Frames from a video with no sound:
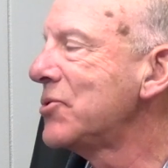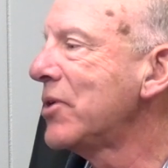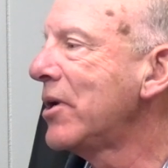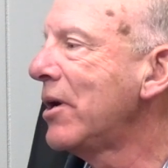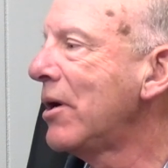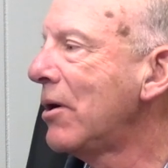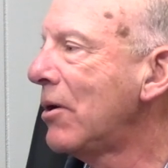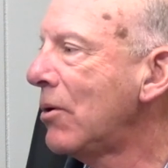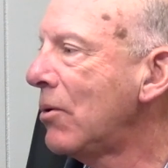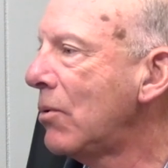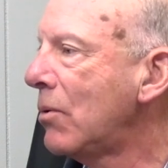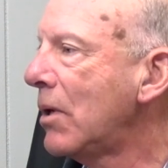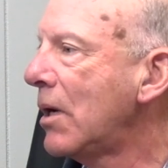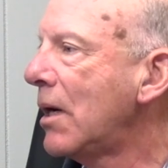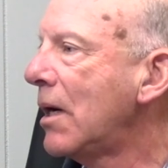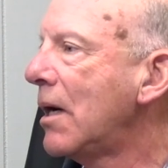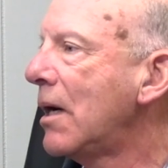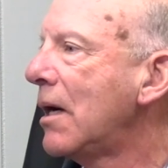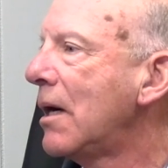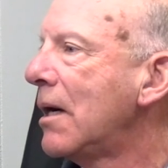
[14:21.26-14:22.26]
And
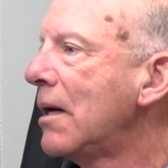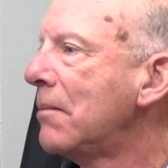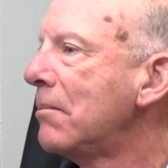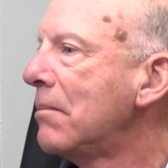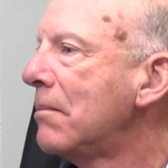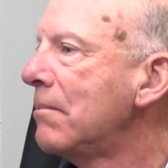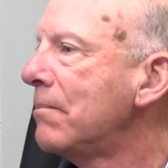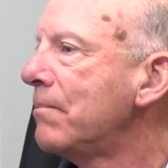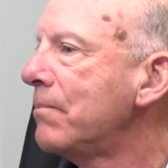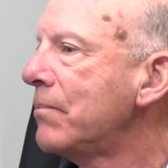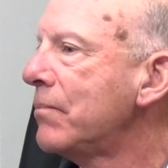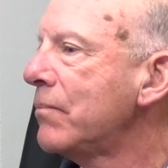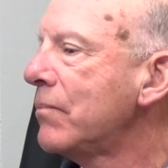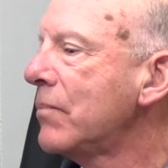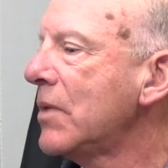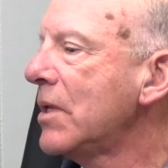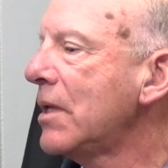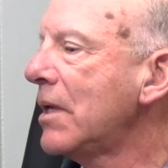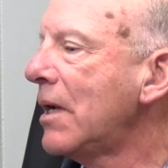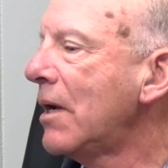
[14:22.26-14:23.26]
so,
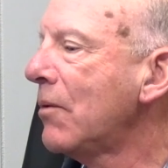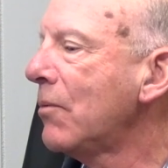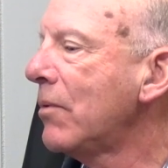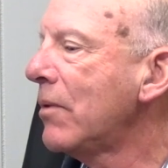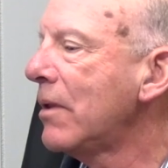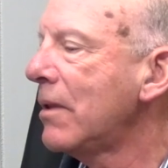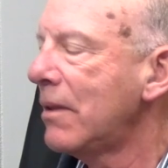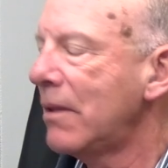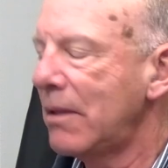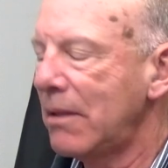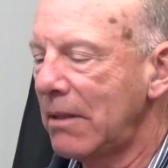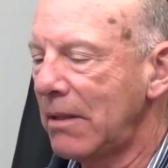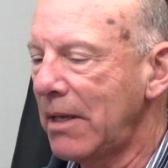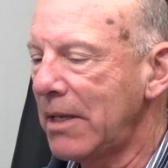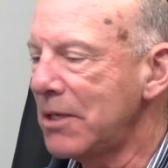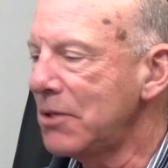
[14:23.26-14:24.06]
they